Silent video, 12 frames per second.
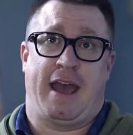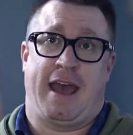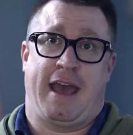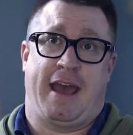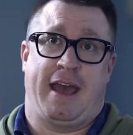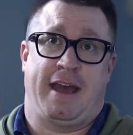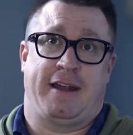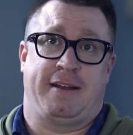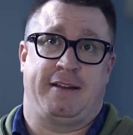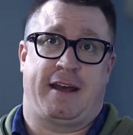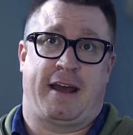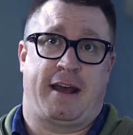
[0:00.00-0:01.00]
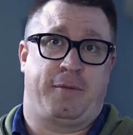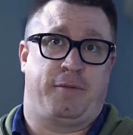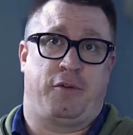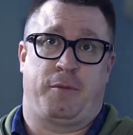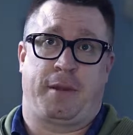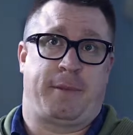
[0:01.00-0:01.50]
and I
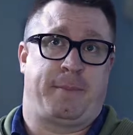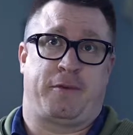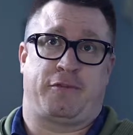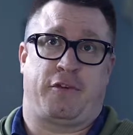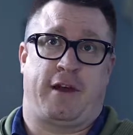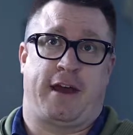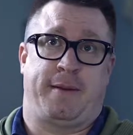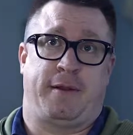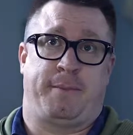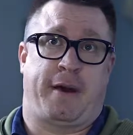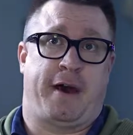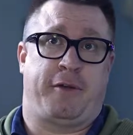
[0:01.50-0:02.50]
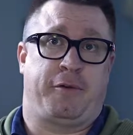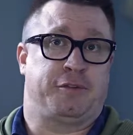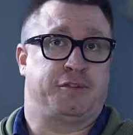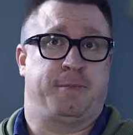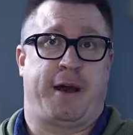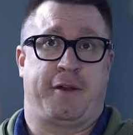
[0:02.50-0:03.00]
would normally be prescribed a bottle or
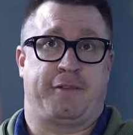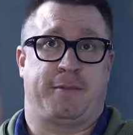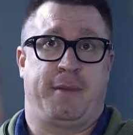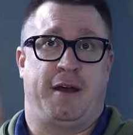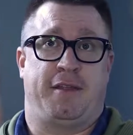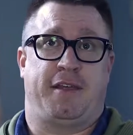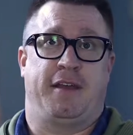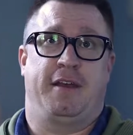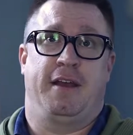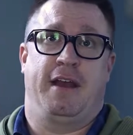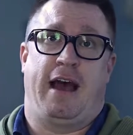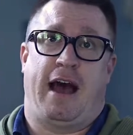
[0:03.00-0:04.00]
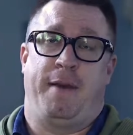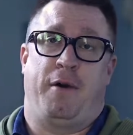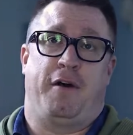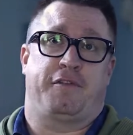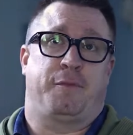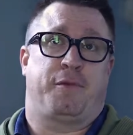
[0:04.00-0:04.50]
2 bottles a month. I'm
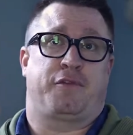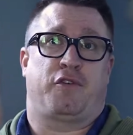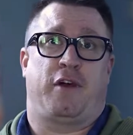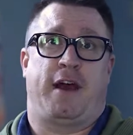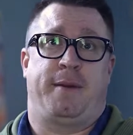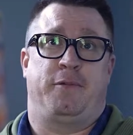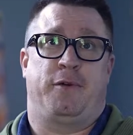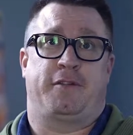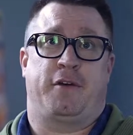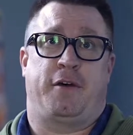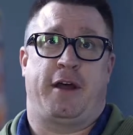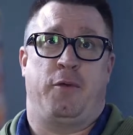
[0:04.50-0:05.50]
also prescribed what's called a